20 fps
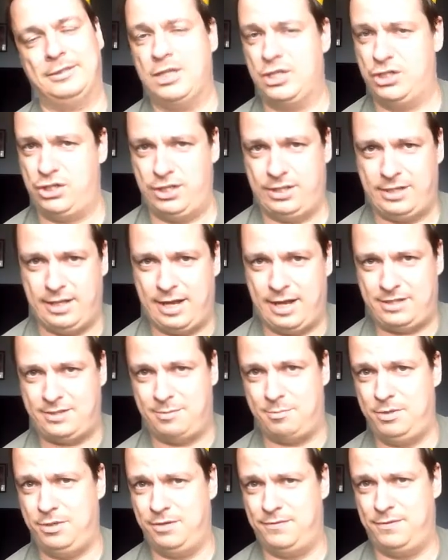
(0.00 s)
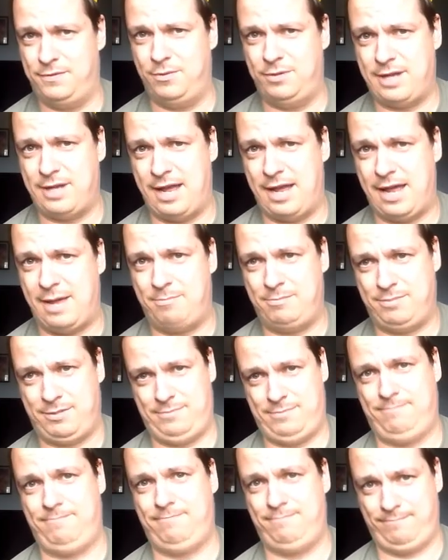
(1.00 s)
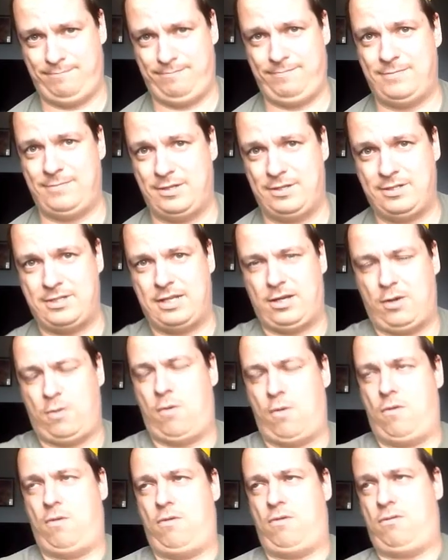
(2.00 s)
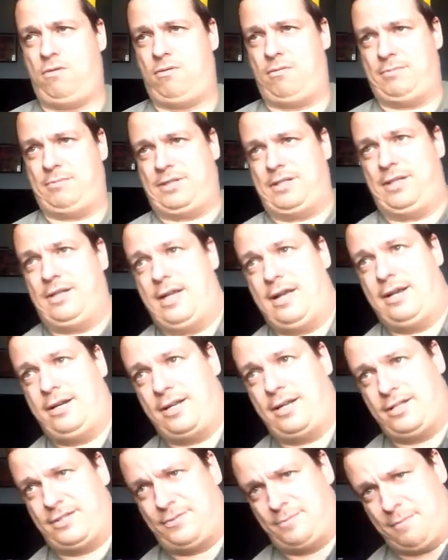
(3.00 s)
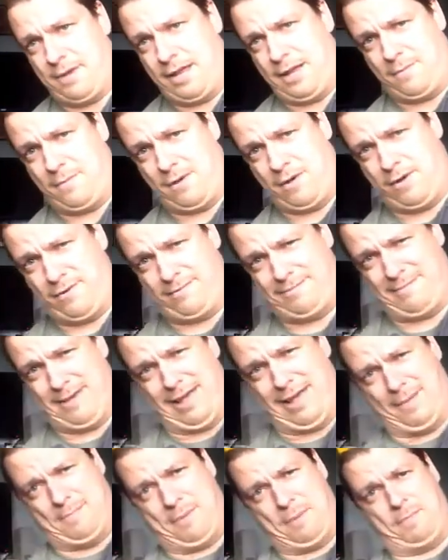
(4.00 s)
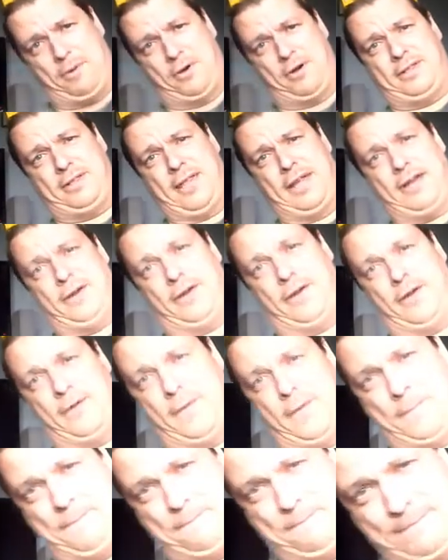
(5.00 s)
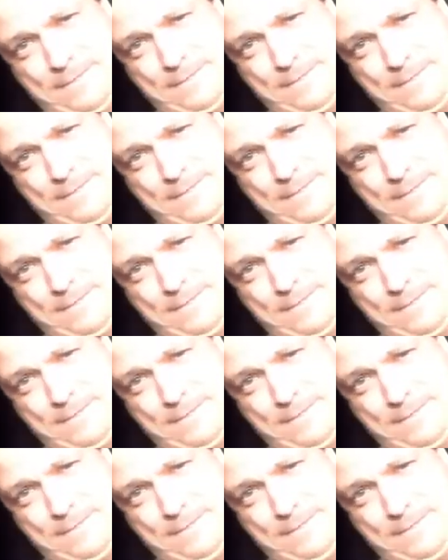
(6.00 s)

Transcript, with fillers: she did that to me a few times. It's like oh, I'm sitting like this now on. Happy birthday, girl.